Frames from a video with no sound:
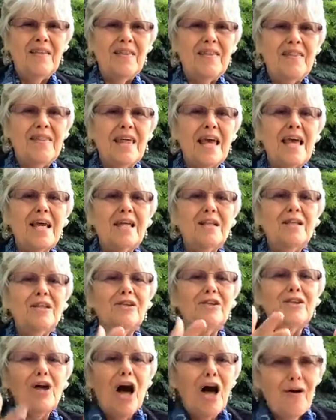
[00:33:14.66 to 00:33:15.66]
they
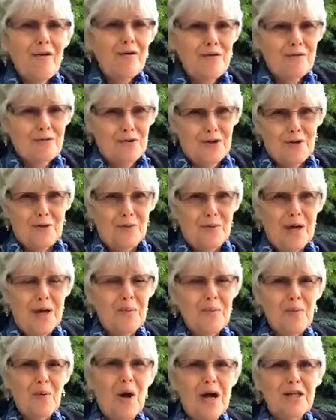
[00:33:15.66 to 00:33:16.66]
love you
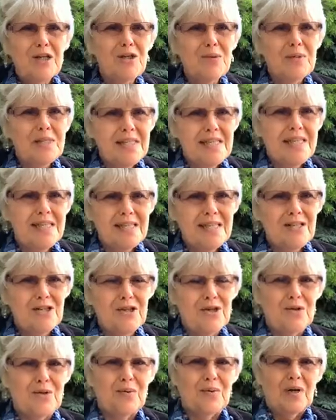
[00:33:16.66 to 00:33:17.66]
and want to assist
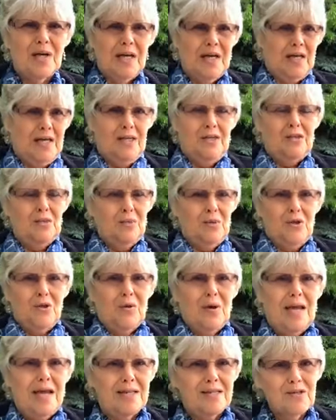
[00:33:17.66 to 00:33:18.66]
you. So with your
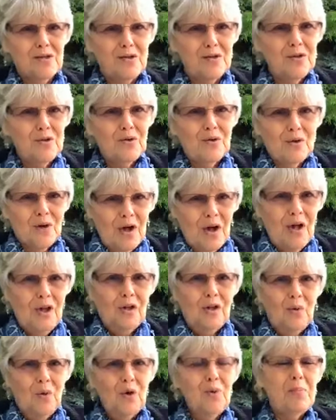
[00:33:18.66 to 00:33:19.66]
hands on your
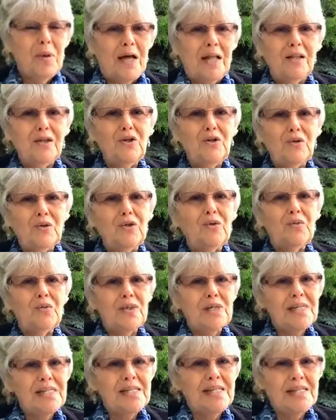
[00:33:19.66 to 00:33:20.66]
lower belly, you can
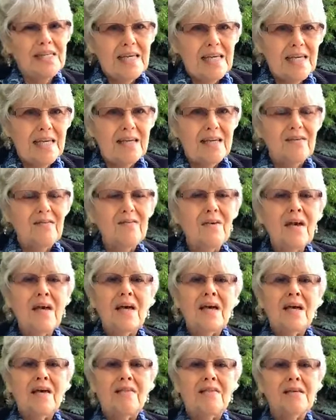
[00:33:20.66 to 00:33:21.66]
receive
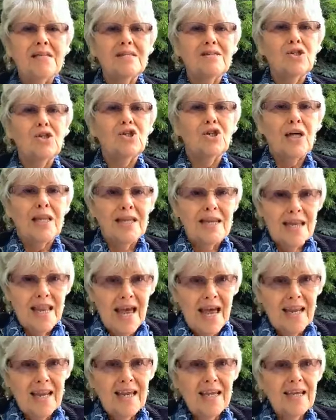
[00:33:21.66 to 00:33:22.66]
this
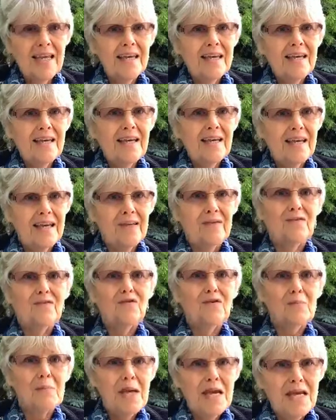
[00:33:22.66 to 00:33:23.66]
genetic
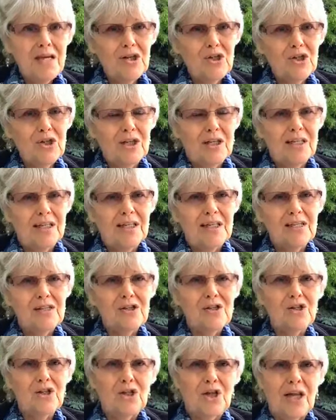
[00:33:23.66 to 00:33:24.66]
information, this
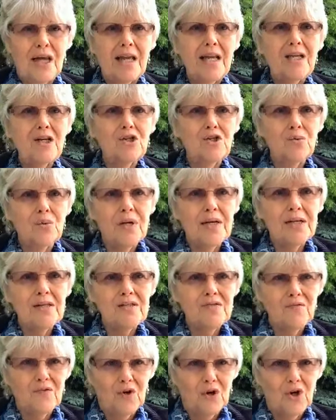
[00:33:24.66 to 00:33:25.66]
genetic
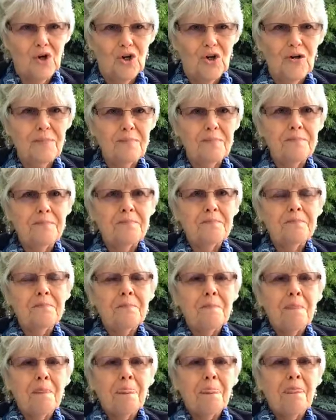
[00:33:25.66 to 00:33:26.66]
transfer
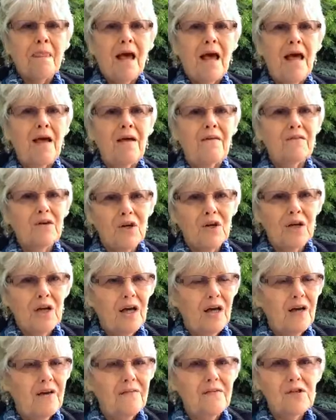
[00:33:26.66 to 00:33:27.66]
of,
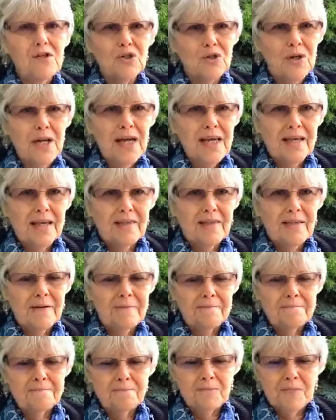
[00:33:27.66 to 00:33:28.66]
of strength.
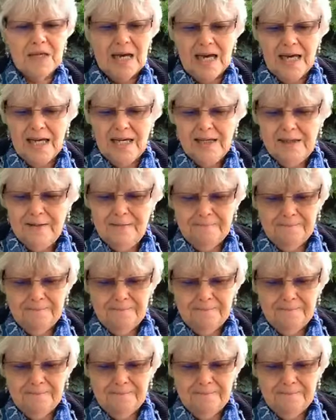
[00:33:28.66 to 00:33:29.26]
Got it?